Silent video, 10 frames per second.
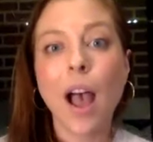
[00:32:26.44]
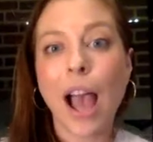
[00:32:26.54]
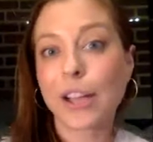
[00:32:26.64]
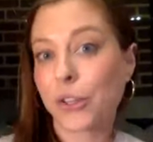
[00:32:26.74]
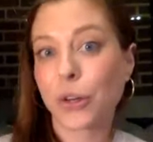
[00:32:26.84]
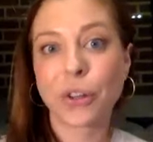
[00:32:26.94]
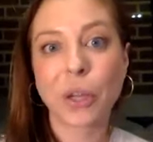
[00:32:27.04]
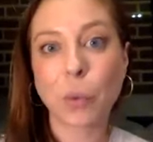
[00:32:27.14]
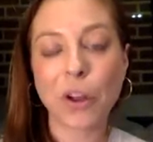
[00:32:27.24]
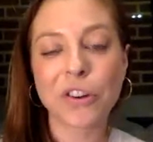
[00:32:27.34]
I
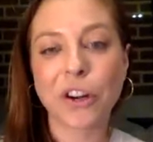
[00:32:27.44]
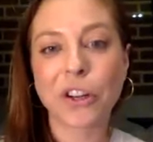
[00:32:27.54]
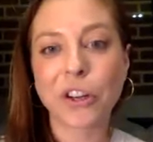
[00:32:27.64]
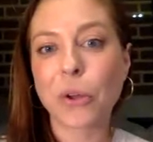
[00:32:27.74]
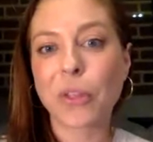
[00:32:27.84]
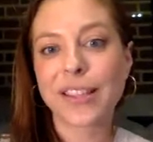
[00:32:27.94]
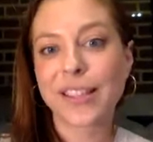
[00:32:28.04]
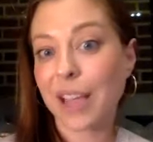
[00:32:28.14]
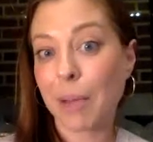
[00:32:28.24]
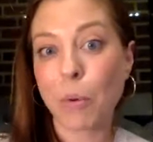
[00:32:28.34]
certainly wonder, you know, they
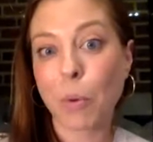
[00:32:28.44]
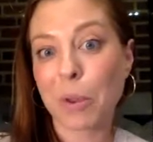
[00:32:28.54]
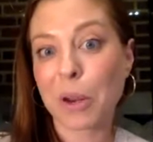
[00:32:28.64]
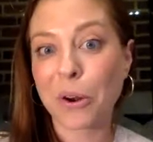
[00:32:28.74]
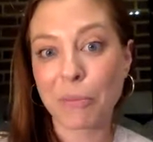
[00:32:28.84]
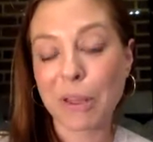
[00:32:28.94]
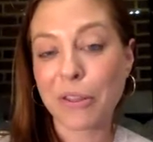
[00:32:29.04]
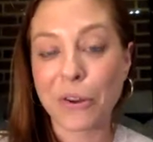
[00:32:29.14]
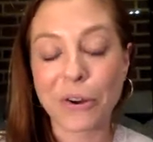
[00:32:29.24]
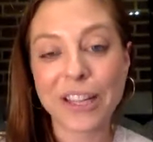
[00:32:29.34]
see I'm a woman in her
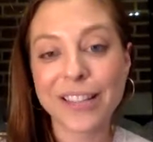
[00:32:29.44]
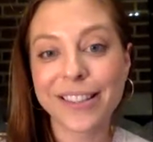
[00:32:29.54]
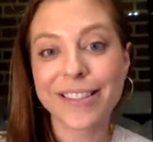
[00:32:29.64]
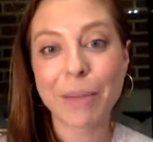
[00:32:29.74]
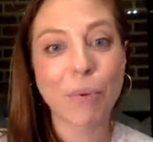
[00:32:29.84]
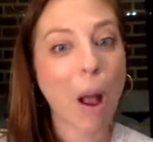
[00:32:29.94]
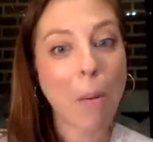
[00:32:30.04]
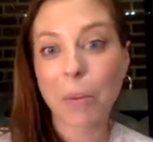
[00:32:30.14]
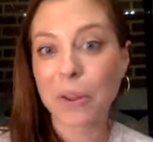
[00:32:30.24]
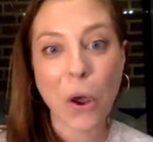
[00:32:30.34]
mid thirties. They
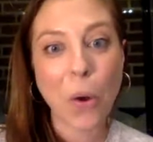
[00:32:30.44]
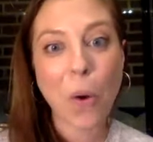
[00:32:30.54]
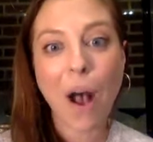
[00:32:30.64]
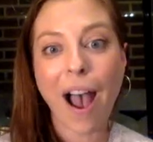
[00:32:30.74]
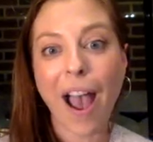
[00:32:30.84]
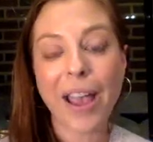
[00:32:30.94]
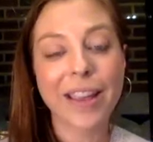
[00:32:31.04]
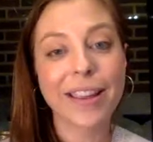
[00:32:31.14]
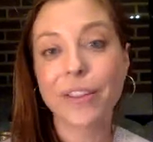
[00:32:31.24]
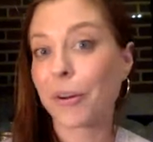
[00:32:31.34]
probably know
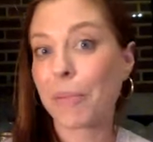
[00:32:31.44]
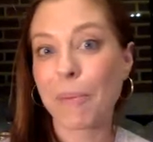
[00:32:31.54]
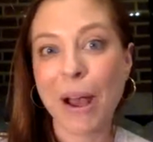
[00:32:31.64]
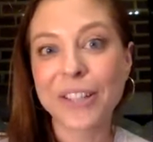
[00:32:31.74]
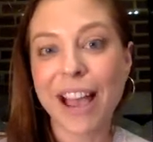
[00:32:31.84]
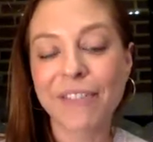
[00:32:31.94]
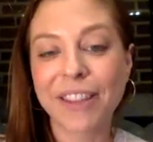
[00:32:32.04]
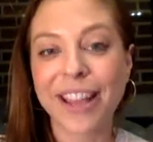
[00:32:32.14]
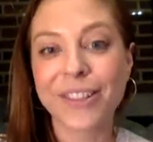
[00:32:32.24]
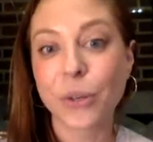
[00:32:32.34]
I either am about to have
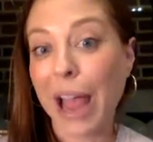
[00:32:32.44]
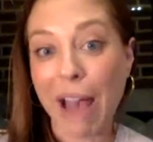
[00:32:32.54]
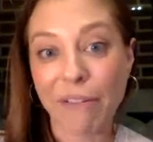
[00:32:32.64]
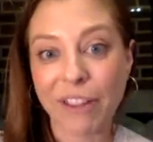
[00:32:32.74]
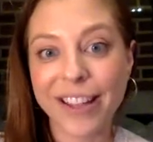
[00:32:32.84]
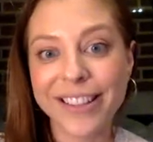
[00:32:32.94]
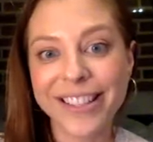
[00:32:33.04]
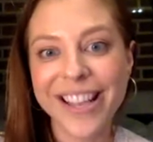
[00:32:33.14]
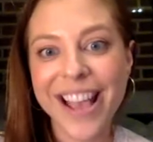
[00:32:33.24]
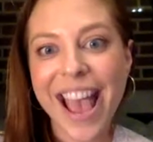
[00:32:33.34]
kids or have
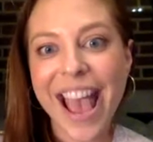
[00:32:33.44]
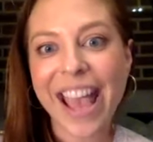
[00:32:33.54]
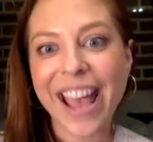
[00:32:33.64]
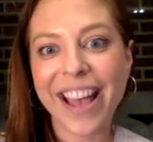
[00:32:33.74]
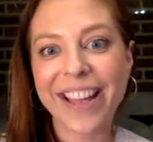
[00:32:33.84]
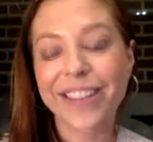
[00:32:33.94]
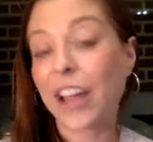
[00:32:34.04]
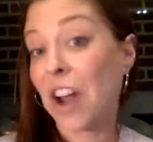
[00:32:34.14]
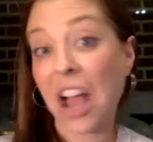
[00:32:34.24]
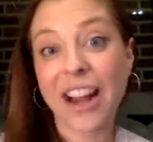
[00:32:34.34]
kids, mm. and
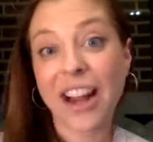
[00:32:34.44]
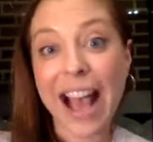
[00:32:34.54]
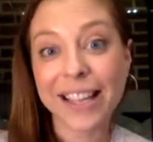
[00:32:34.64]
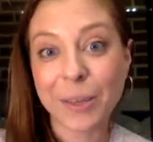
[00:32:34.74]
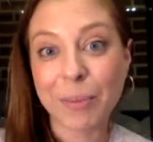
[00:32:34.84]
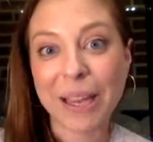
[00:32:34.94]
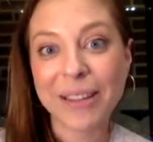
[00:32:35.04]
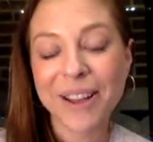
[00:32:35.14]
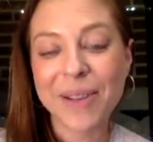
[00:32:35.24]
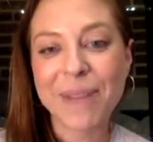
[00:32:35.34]
they're not going to ask
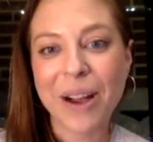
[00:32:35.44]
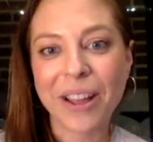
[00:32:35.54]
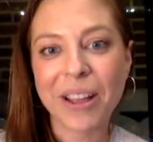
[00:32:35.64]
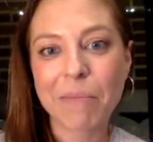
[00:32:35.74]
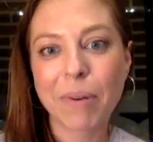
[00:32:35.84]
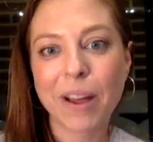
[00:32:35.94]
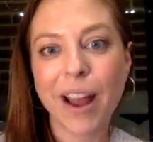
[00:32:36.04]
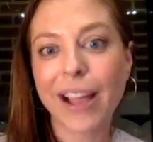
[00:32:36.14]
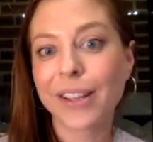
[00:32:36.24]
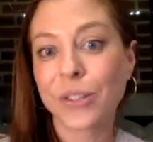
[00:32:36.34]
me about it, but
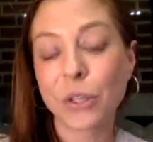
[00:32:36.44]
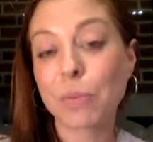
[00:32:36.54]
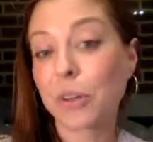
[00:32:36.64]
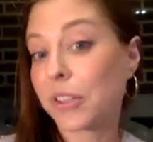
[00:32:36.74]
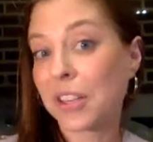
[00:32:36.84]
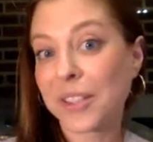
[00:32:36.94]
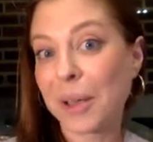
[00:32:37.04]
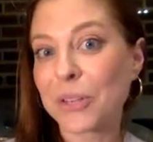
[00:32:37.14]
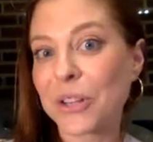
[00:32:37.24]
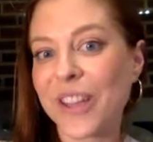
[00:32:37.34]
I assume there's an
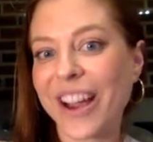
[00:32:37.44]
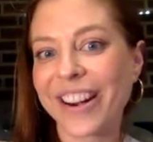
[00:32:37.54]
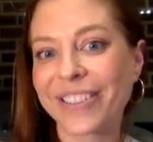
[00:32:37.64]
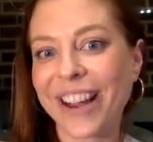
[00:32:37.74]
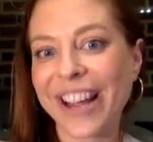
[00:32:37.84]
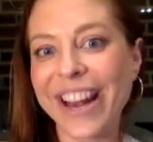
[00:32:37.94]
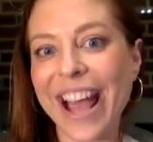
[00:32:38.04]
assumption there, right?